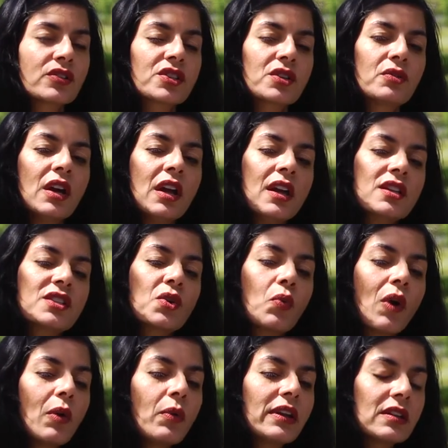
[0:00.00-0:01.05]
So
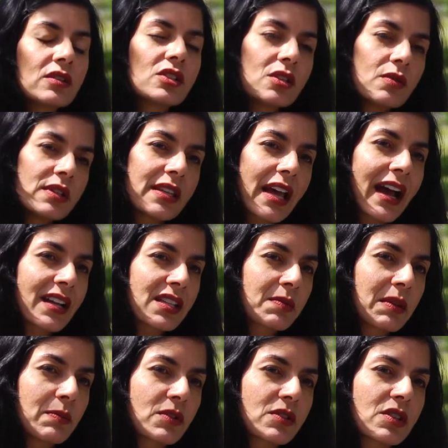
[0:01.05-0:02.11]
what we can do is ask
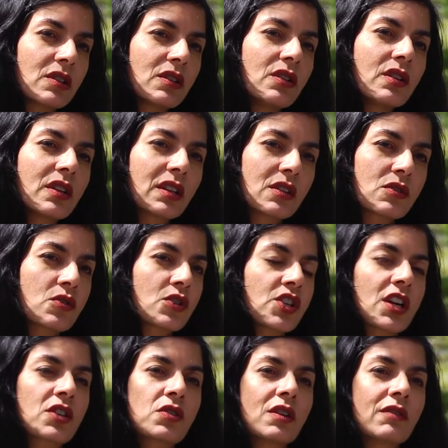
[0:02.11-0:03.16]
people to look at the
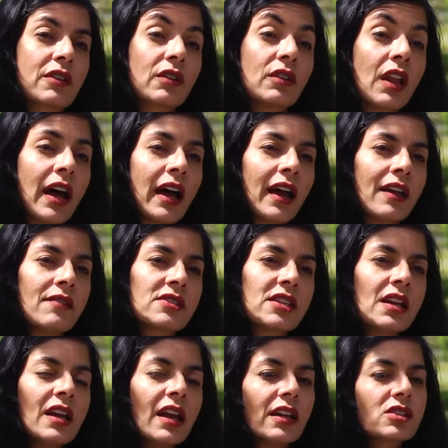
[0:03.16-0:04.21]
trajectory of their lives
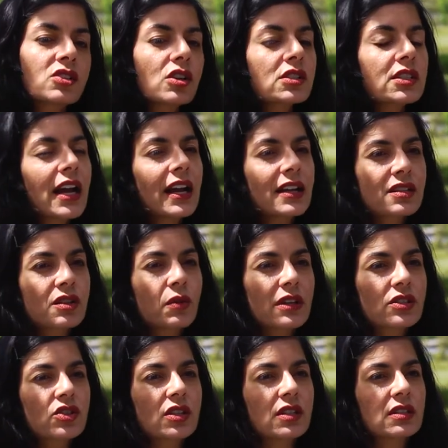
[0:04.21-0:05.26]
and start to ask
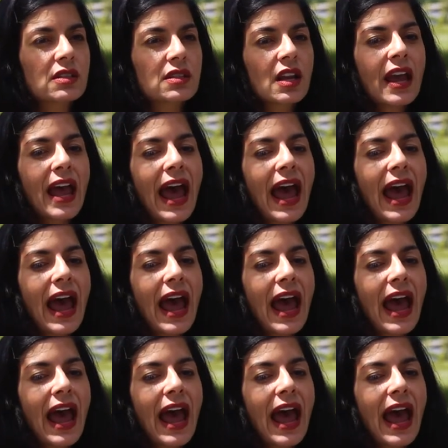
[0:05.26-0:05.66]
questions.